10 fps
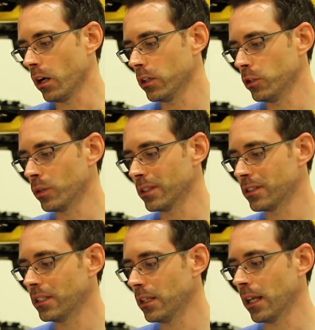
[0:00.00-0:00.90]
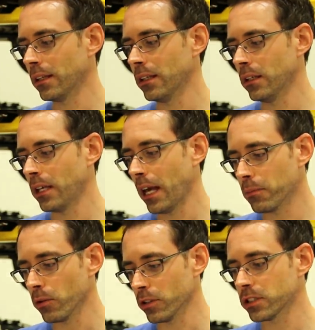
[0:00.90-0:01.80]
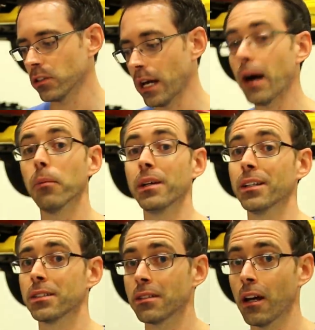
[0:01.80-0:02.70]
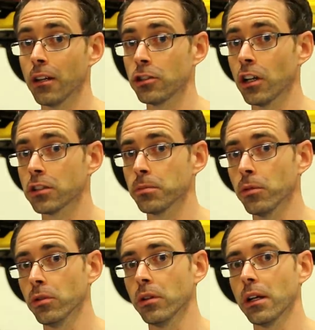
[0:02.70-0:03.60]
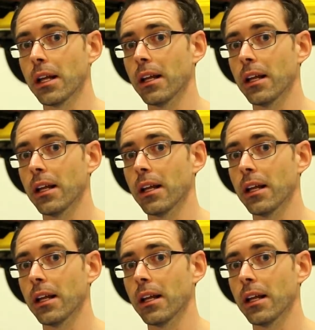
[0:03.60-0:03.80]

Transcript: you can see that the camber is still out because it's not adjustable